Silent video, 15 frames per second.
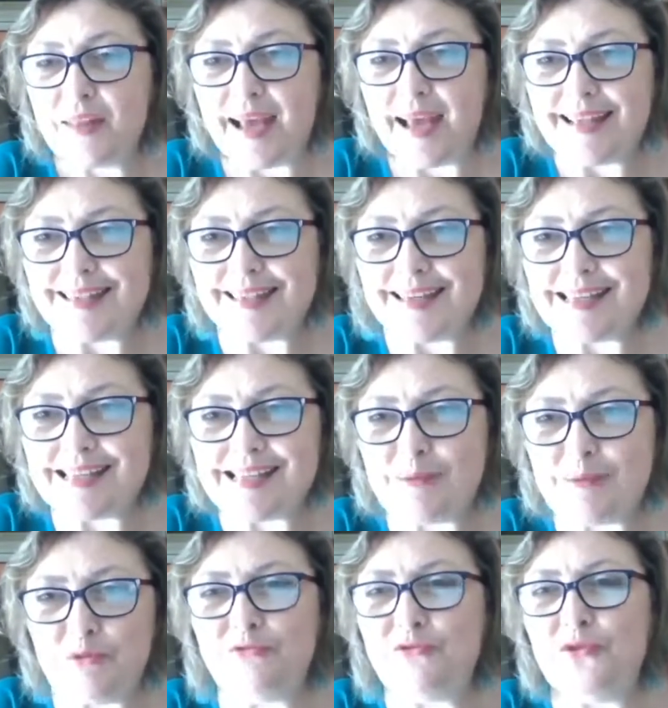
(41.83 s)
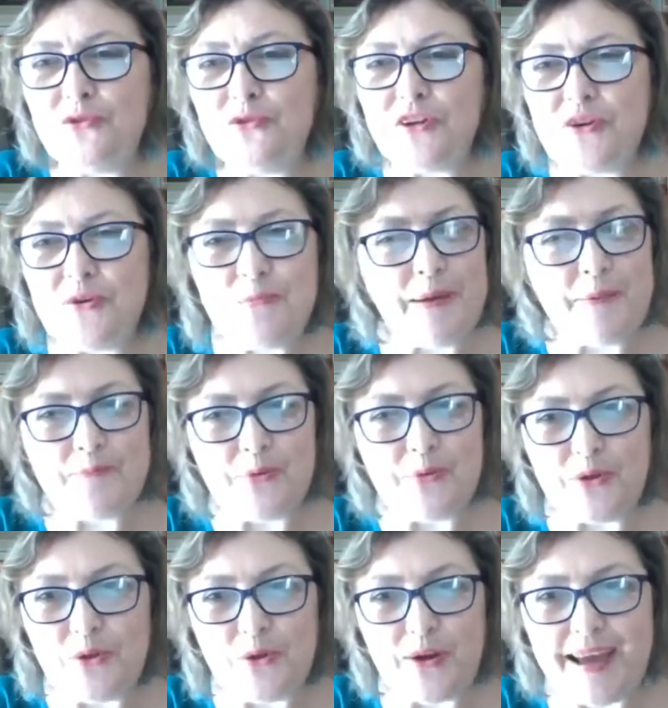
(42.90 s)
I think some of you can remember
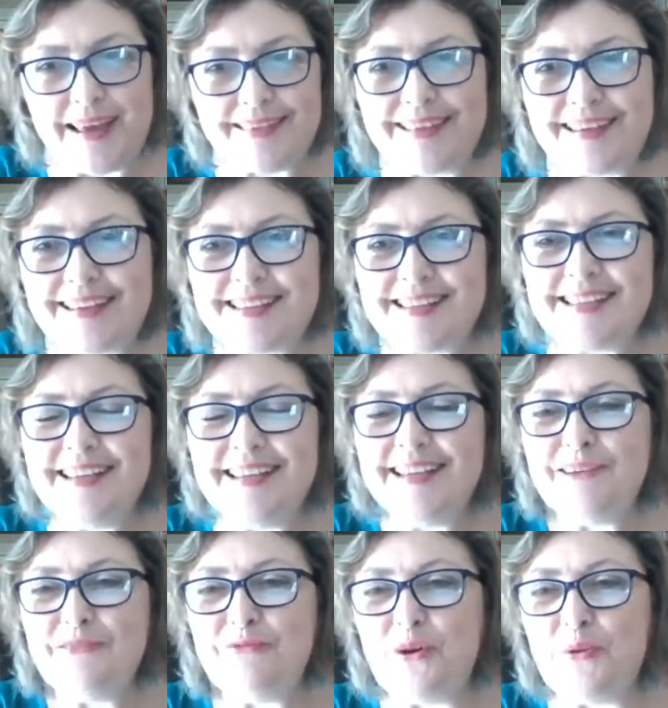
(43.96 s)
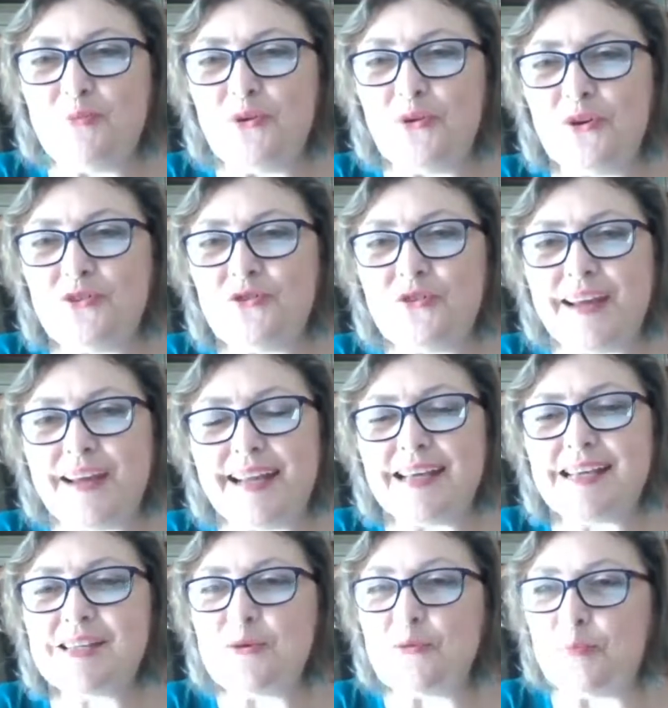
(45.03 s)
your ethics from your
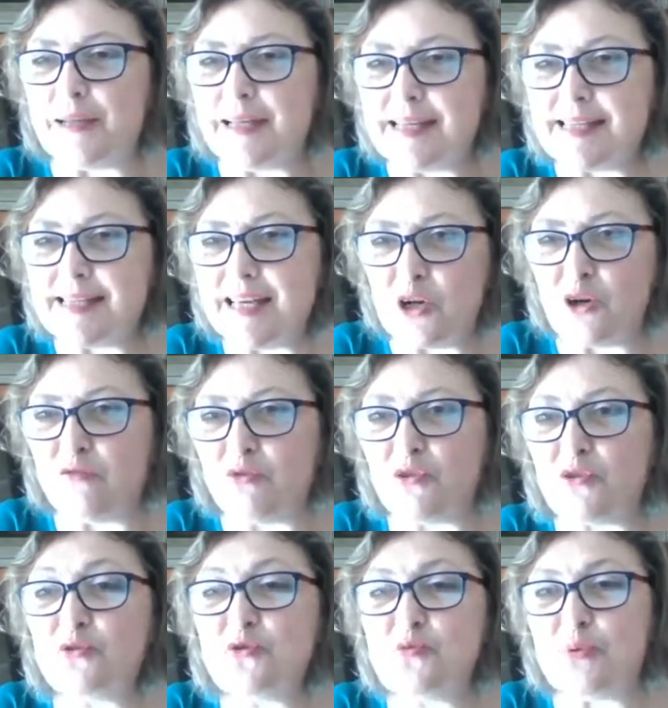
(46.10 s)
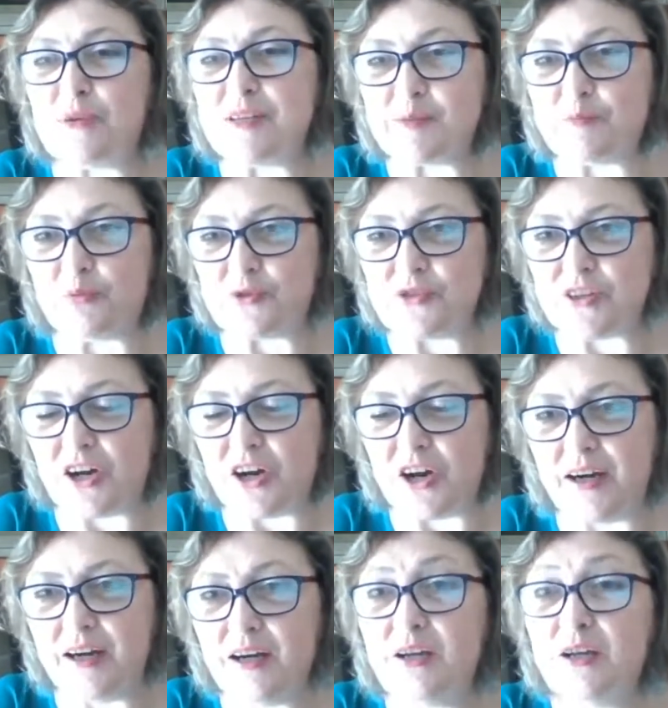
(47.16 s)
training, so please think of what those principles
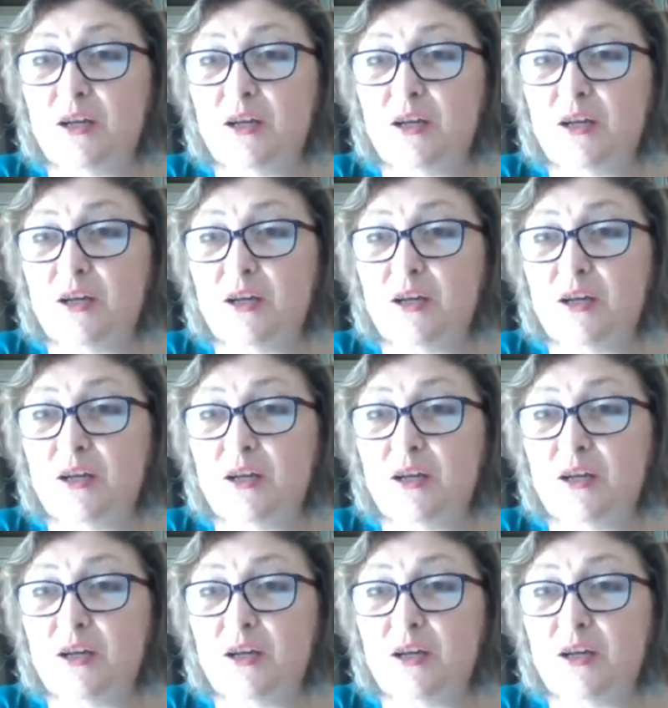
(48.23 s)
are,